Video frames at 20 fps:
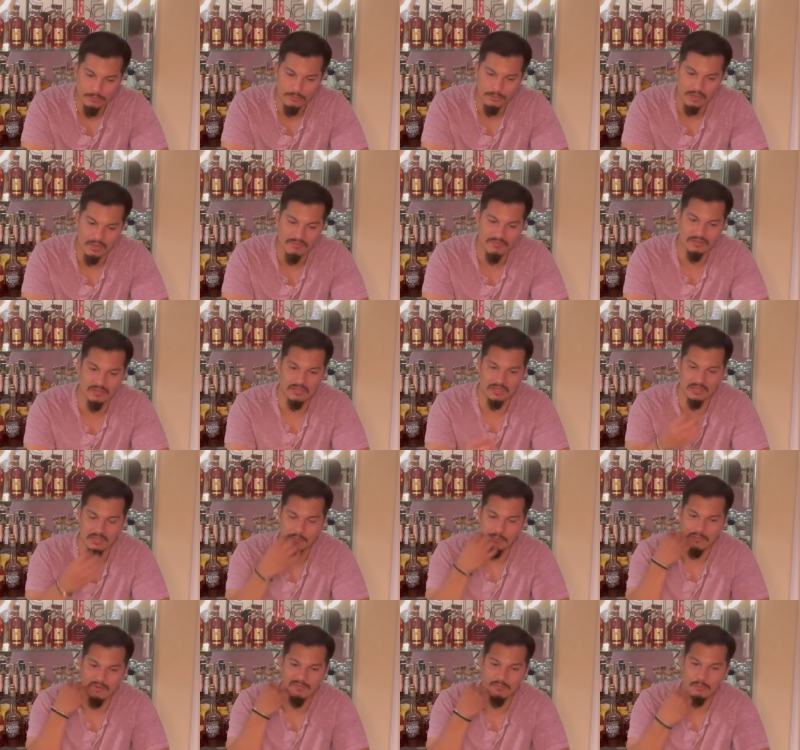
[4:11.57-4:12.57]
I feel like I'm,
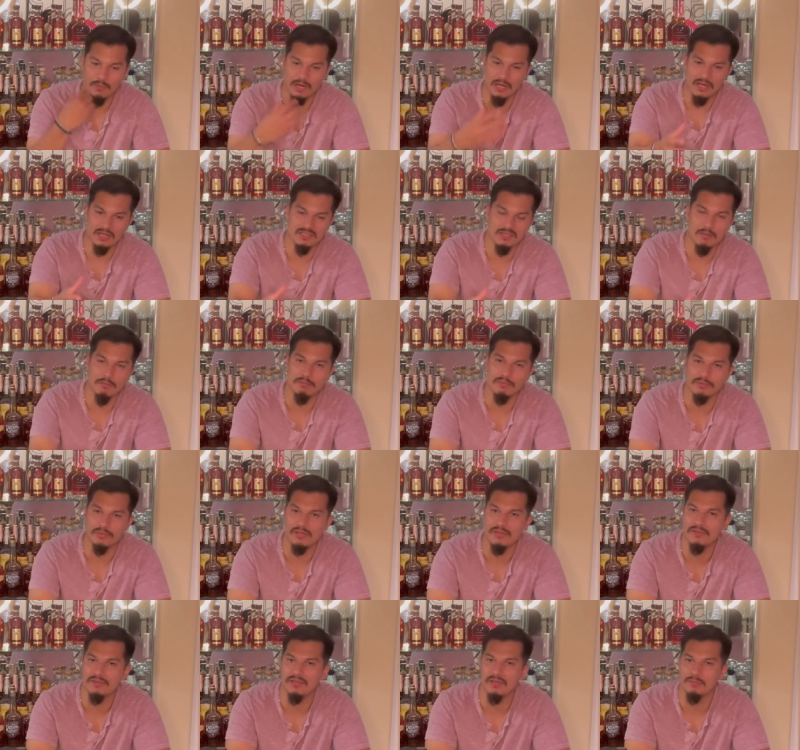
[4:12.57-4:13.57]
when I, as I'm
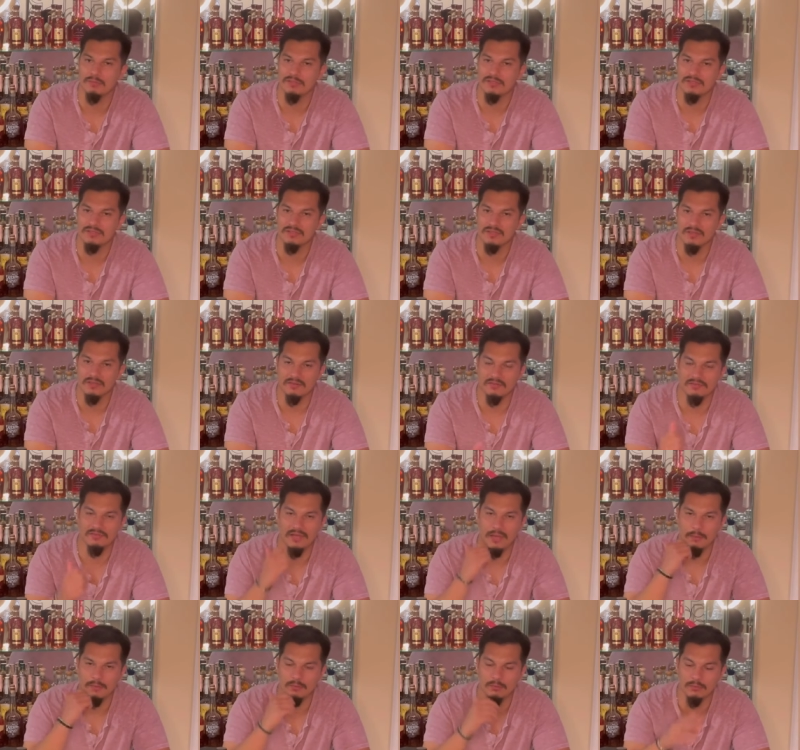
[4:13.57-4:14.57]
breathing, I'm just like
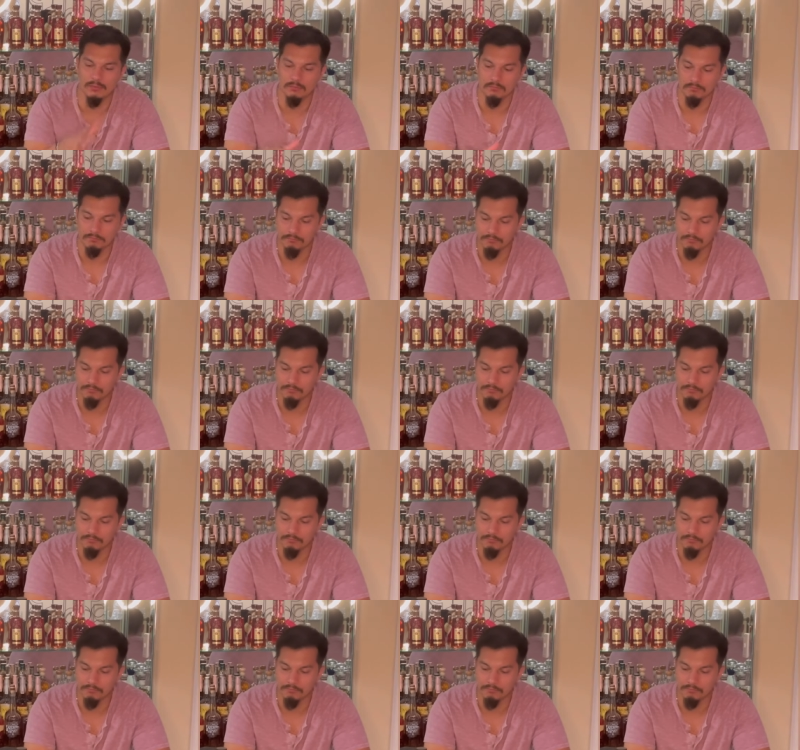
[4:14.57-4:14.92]
flammable.